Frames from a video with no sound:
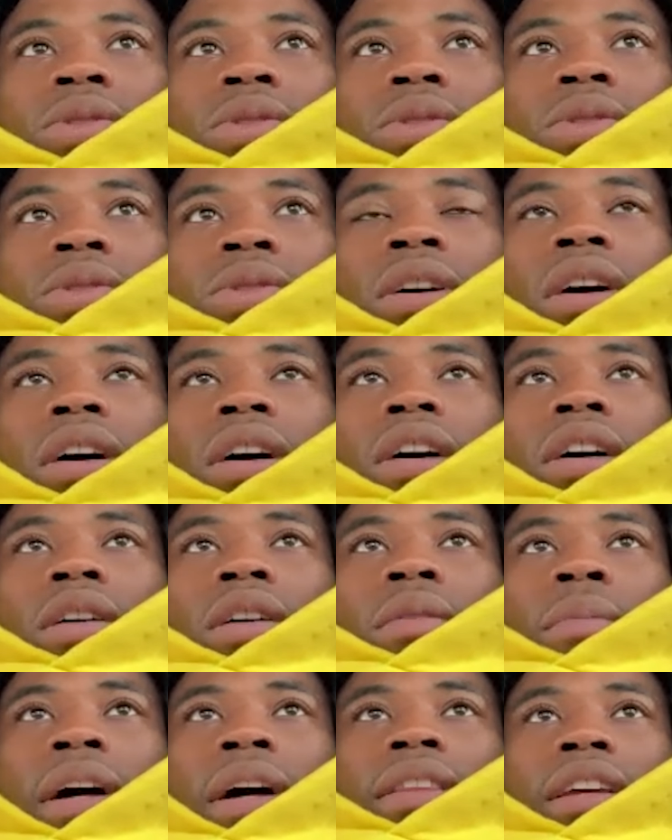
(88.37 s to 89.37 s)
So
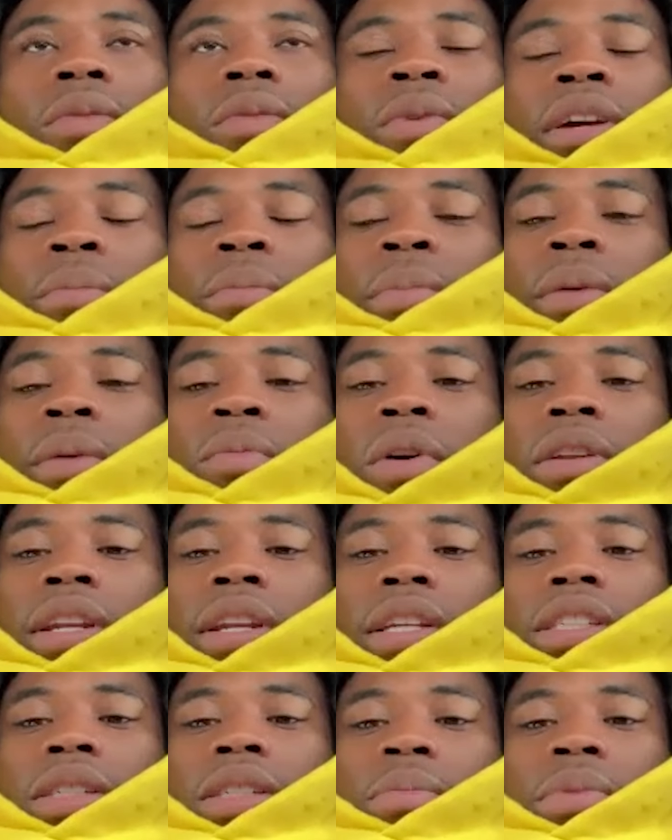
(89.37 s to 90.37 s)
I think we can be more
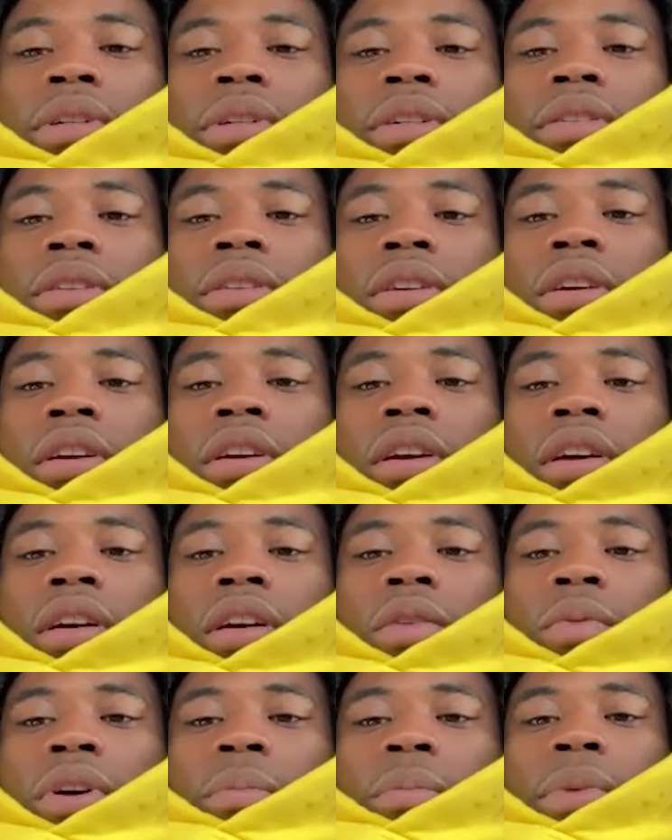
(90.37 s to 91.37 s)
disciplined.
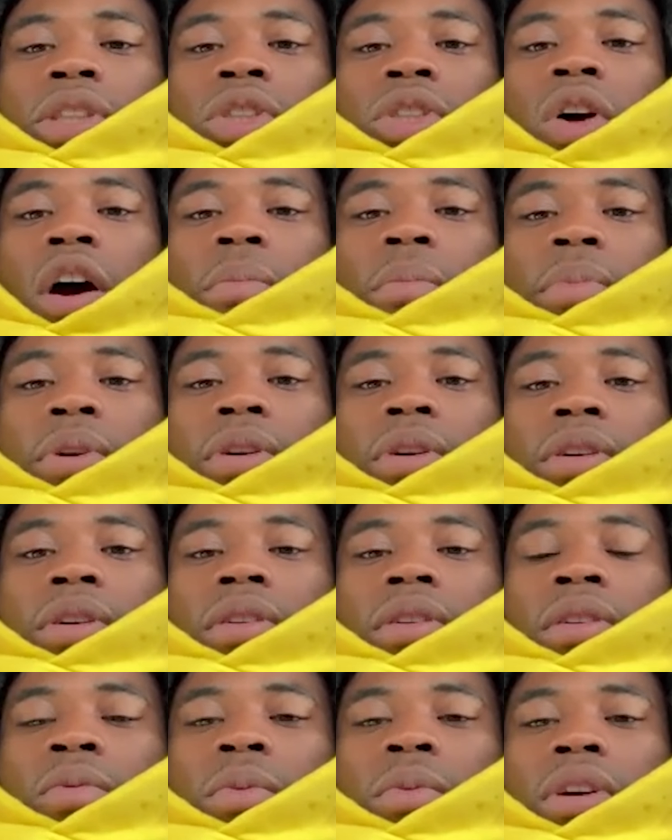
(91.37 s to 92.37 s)
We can be
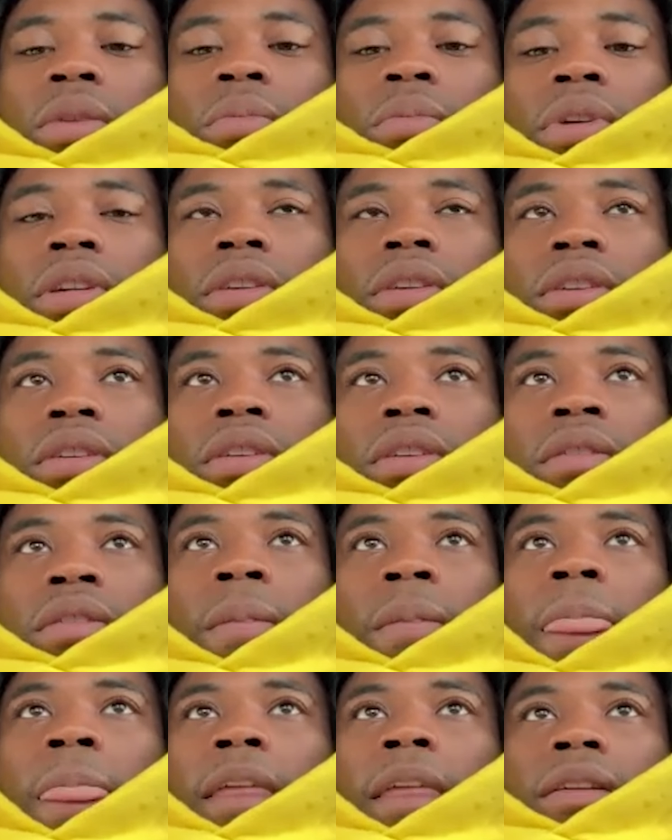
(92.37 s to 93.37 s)
sharper. We can be,
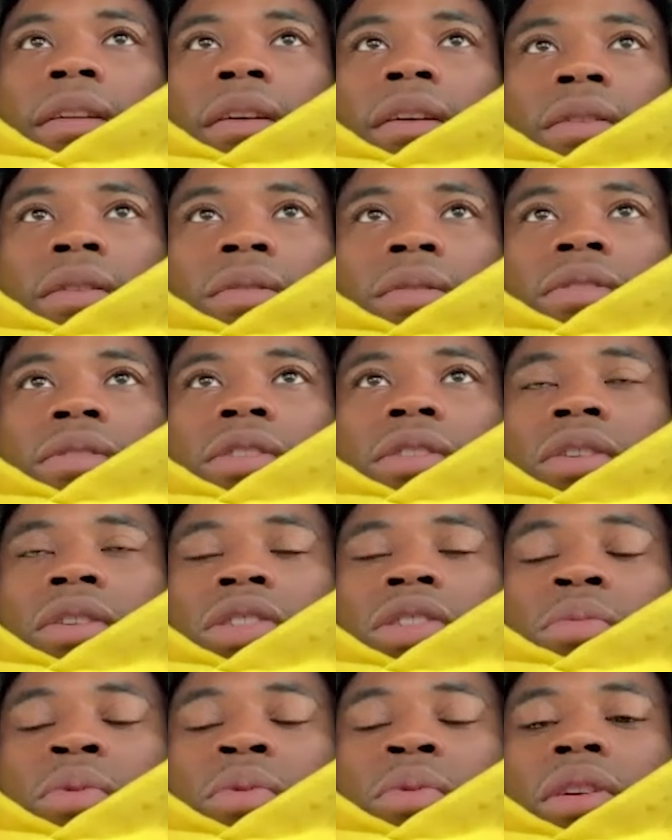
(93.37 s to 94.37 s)

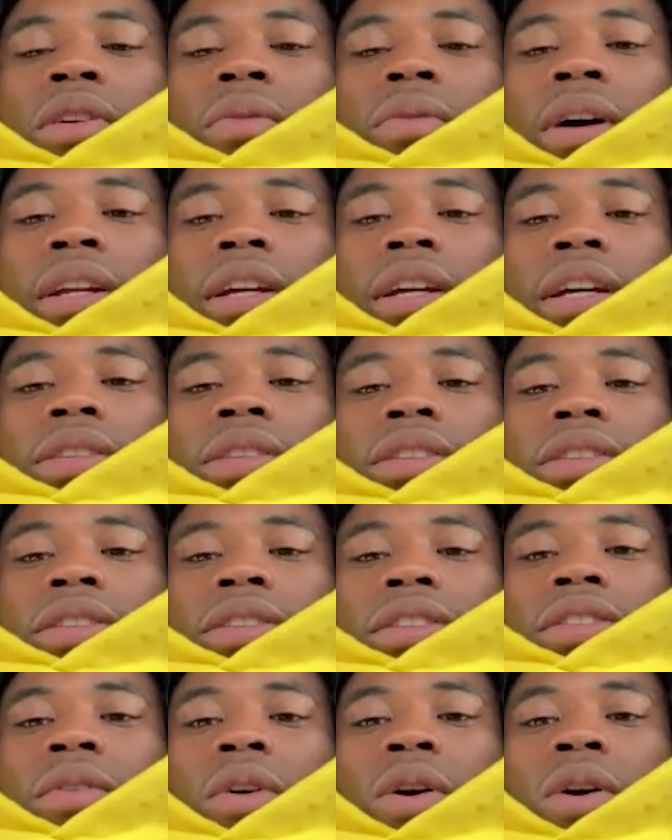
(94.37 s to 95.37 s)
smoother around the
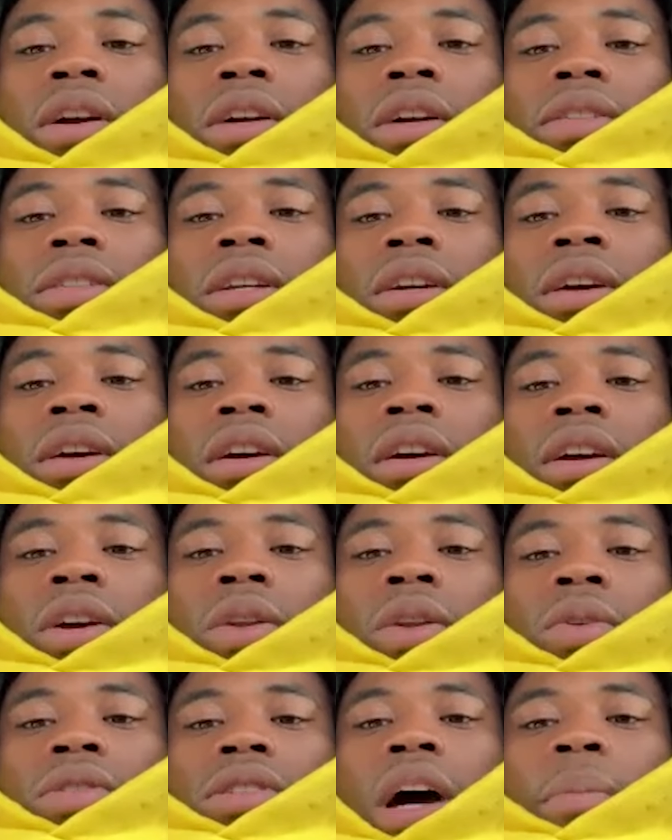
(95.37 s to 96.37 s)
edges as far as,
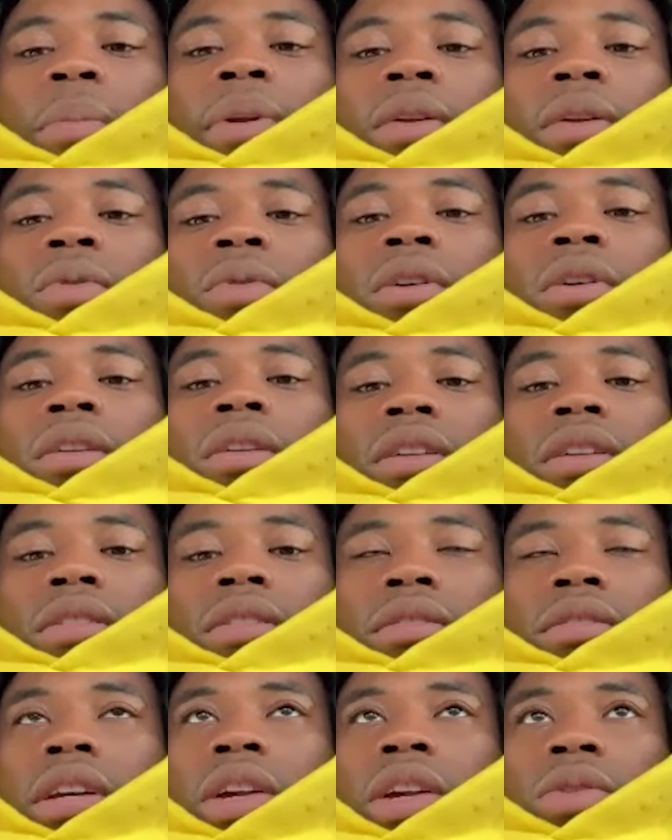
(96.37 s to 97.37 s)
stopping the run.
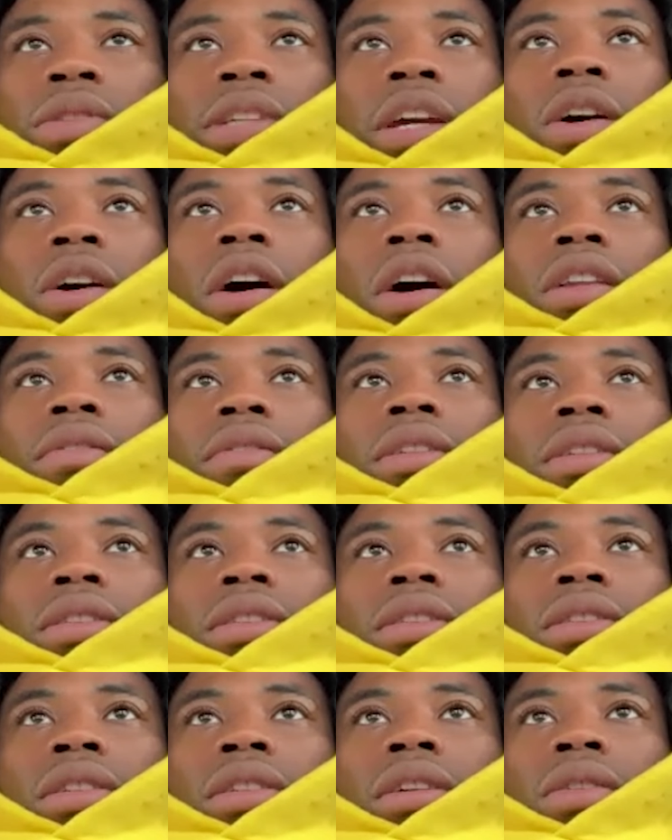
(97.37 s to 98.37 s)
And it'll take all of
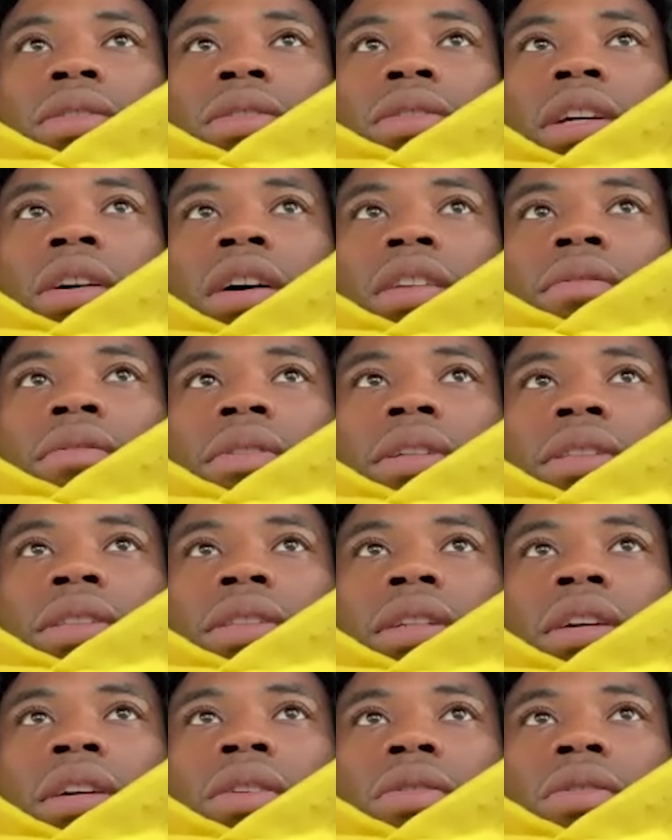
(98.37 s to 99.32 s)
us. It'll take all of us.